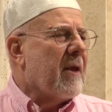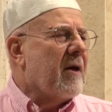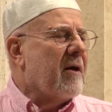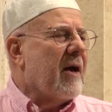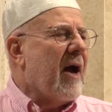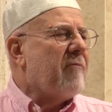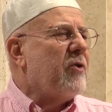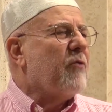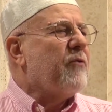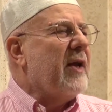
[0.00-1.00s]
uh, have
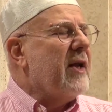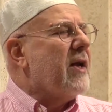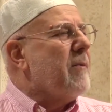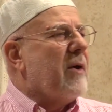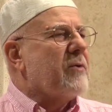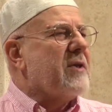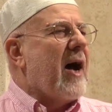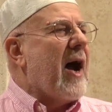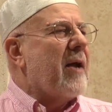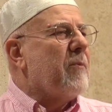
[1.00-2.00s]
no feeling about
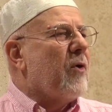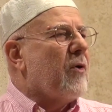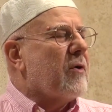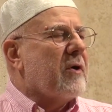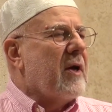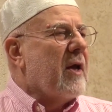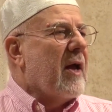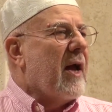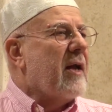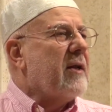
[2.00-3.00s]
time or
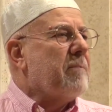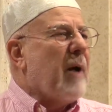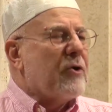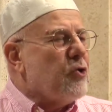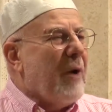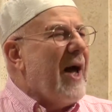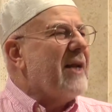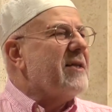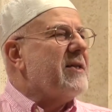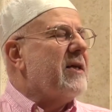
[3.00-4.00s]
any
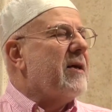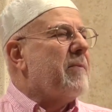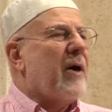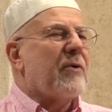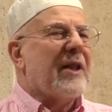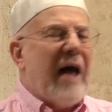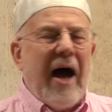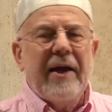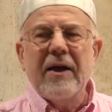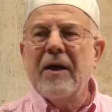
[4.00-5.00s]
punctuality, about
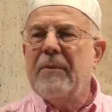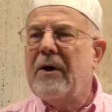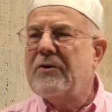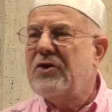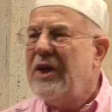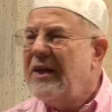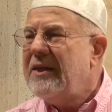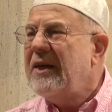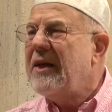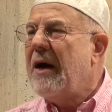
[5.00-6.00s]
lying, about
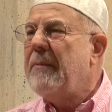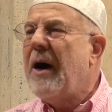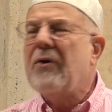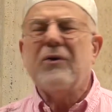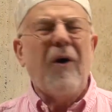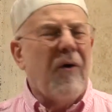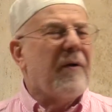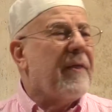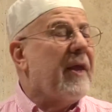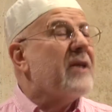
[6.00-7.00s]
cheating, about
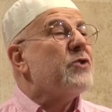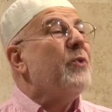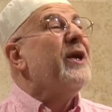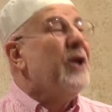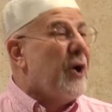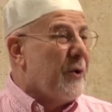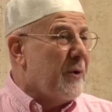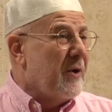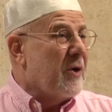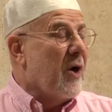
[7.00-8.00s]
all things we know
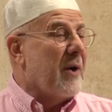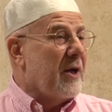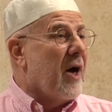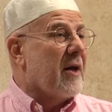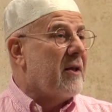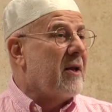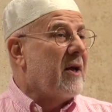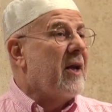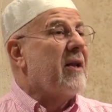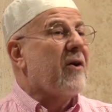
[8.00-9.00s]
going on
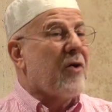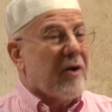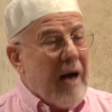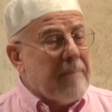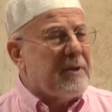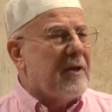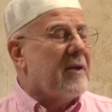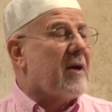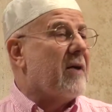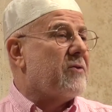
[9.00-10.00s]
in the corrupted
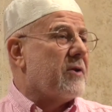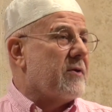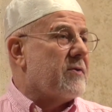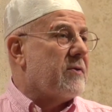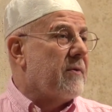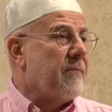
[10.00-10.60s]
countries.